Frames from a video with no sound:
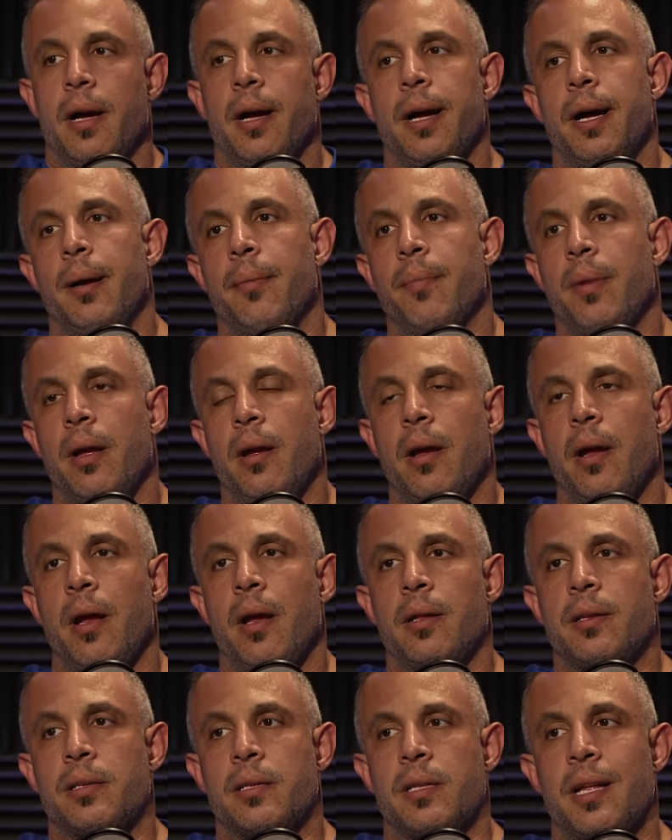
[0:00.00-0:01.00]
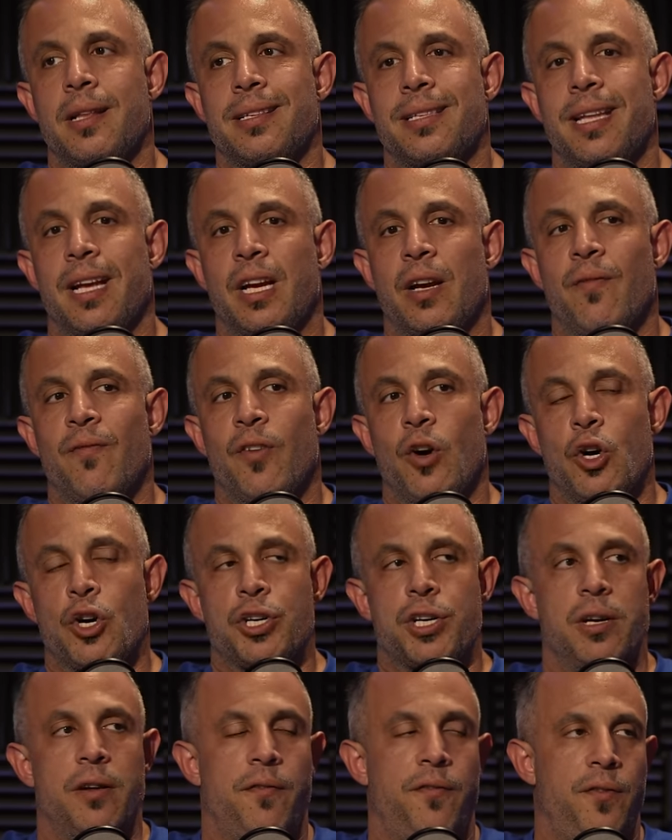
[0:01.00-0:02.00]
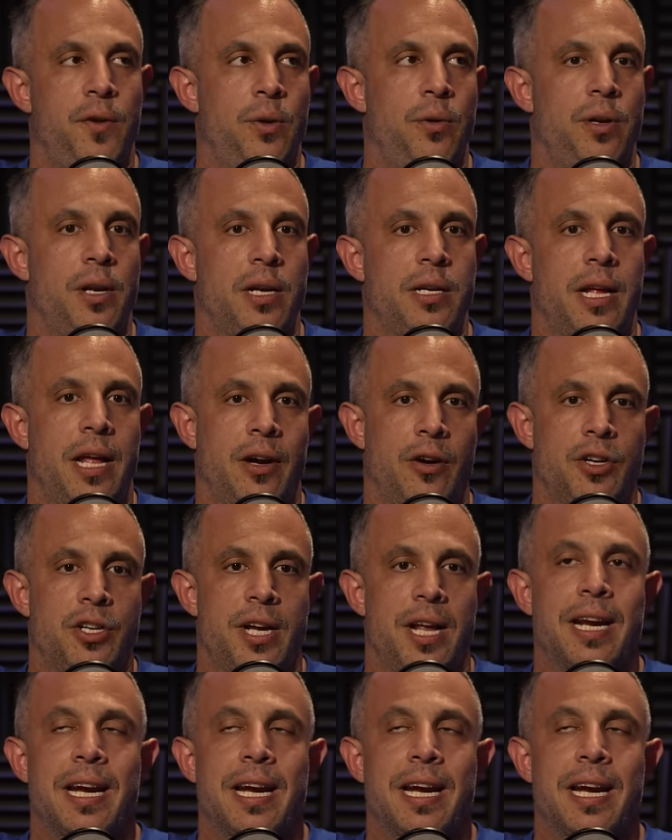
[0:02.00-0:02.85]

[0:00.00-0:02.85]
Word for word: Um, it, it's it's the conversion of food into energy,